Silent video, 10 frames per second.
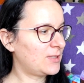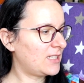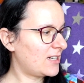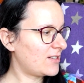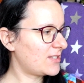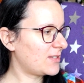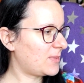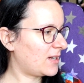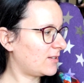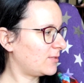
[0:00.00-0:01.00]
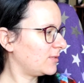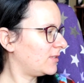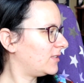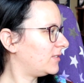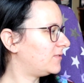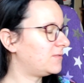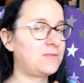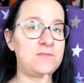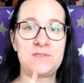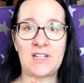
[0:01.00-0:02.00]
there's about
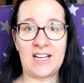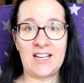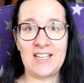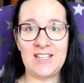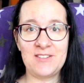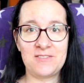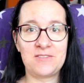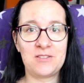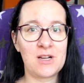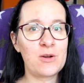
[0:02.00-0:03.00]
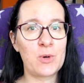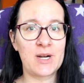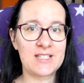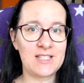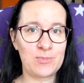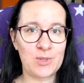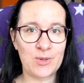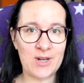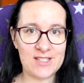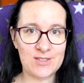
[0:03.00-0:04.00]
5 works in
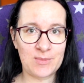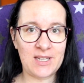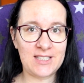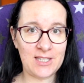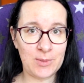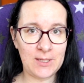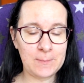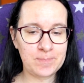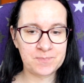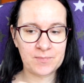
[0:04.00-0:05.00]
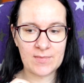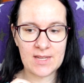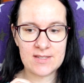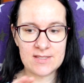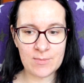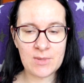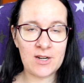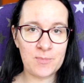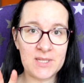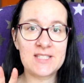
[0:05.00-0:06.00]
progress on my table. Some
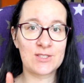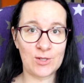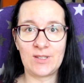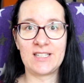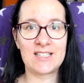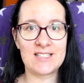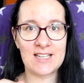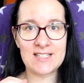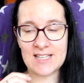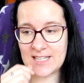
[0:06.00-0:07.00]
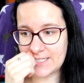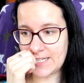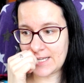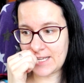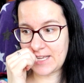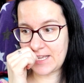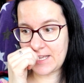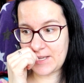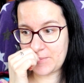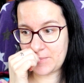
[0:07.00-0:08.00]
are a bit stalling, as I said,
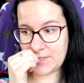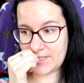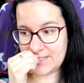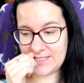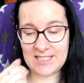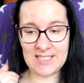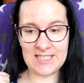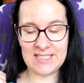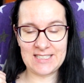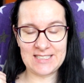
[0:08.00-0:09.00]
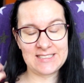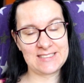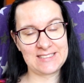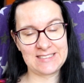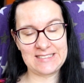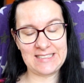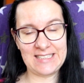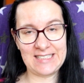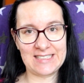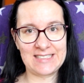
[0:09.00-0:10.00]
but
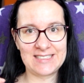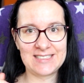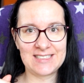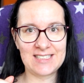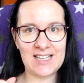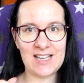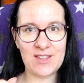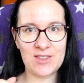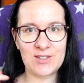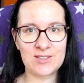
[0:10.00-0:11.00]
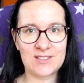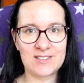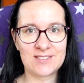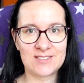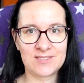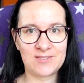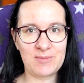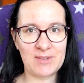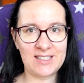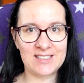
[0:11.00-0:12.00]
I thought we
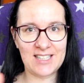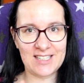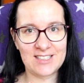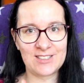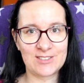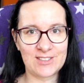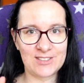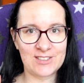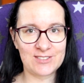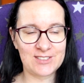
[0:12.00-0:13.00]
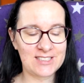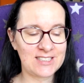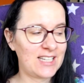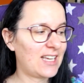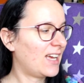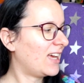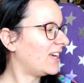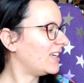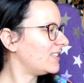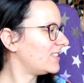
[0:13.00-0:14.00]
might take a look at those.
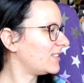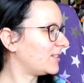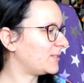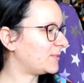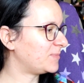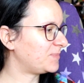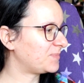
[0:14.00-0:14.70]
So